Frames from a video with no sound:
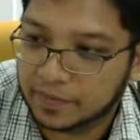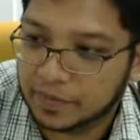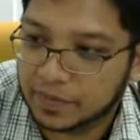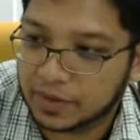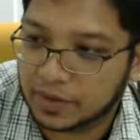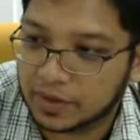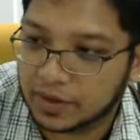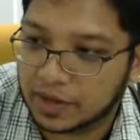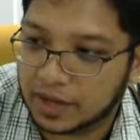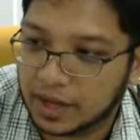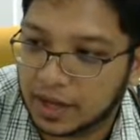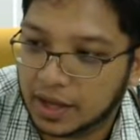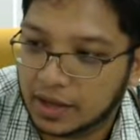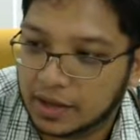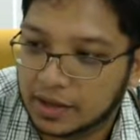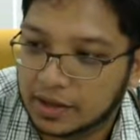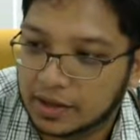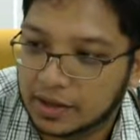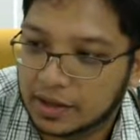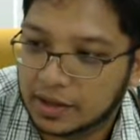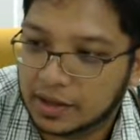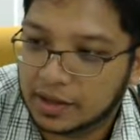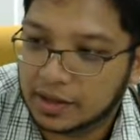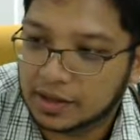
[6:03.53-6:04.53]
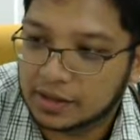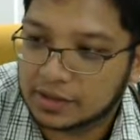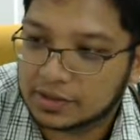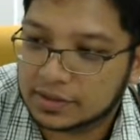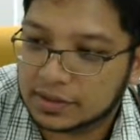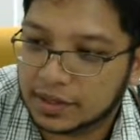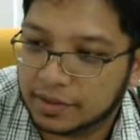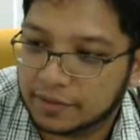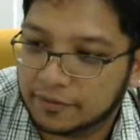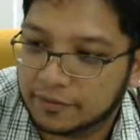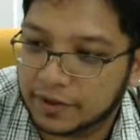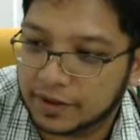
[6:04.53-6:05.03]
Okay,
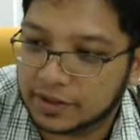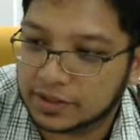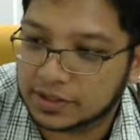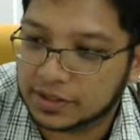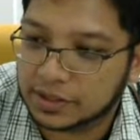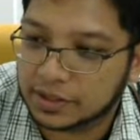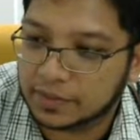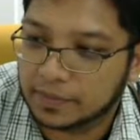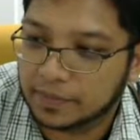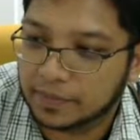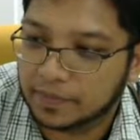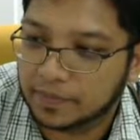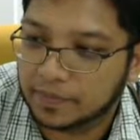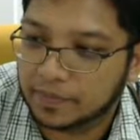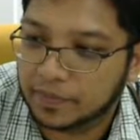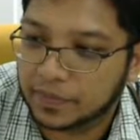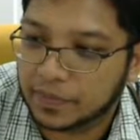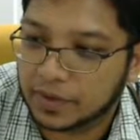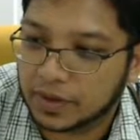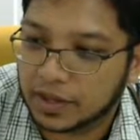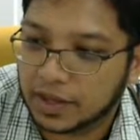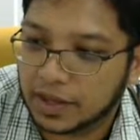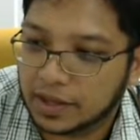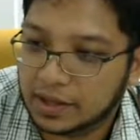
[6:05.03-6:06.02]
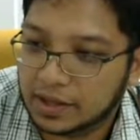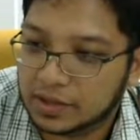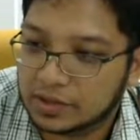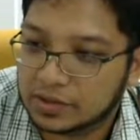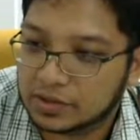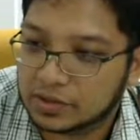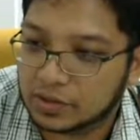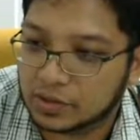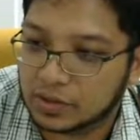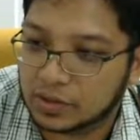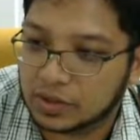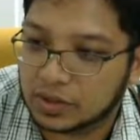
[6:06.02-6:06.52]
same function. Okay,
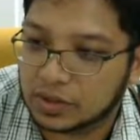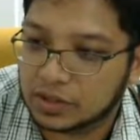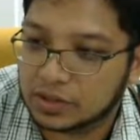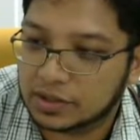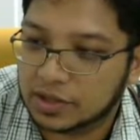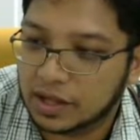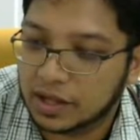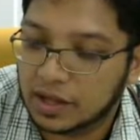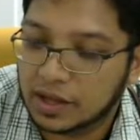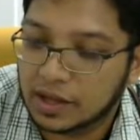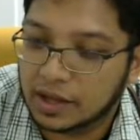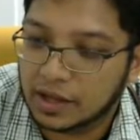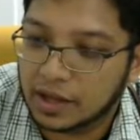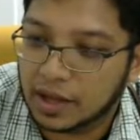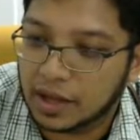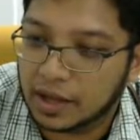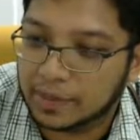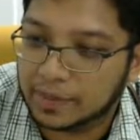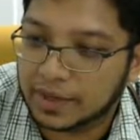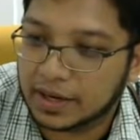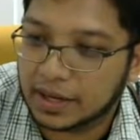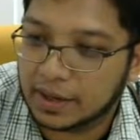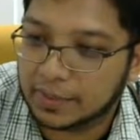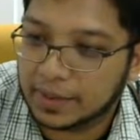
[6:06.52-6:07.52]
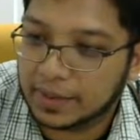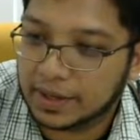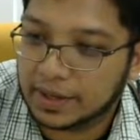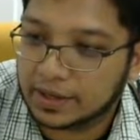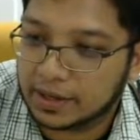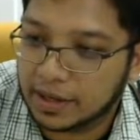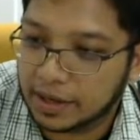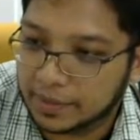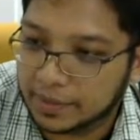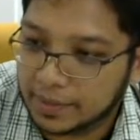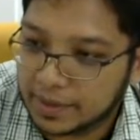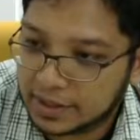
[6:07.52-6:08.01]
so this, I
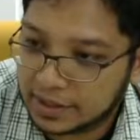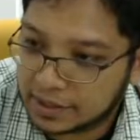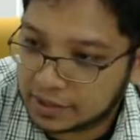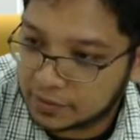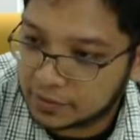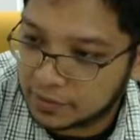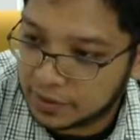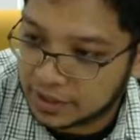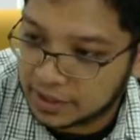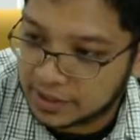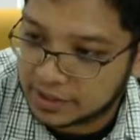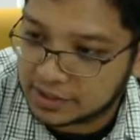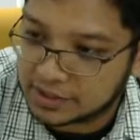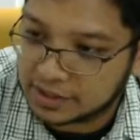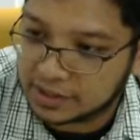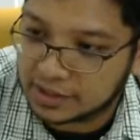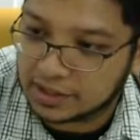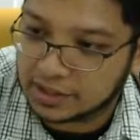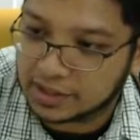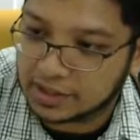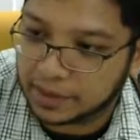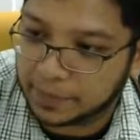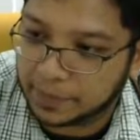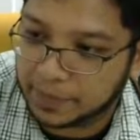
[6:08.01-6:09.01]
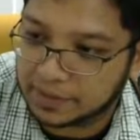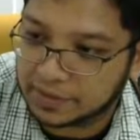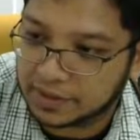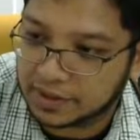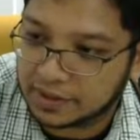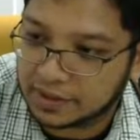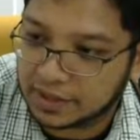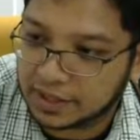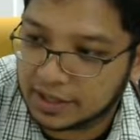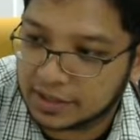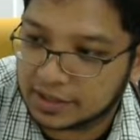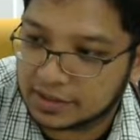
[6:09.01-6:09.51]
mean this one is
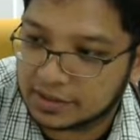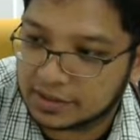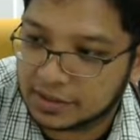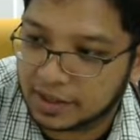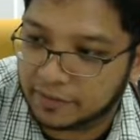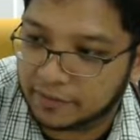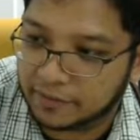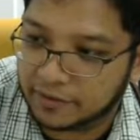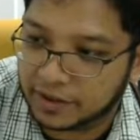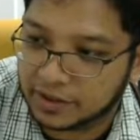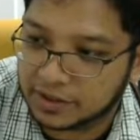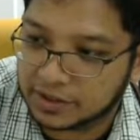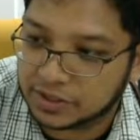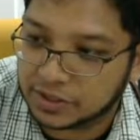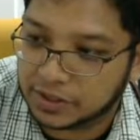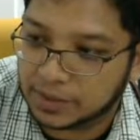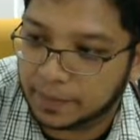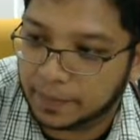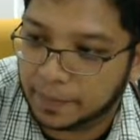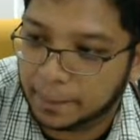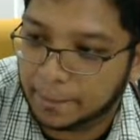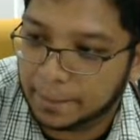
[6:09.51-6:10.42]
representing the same function.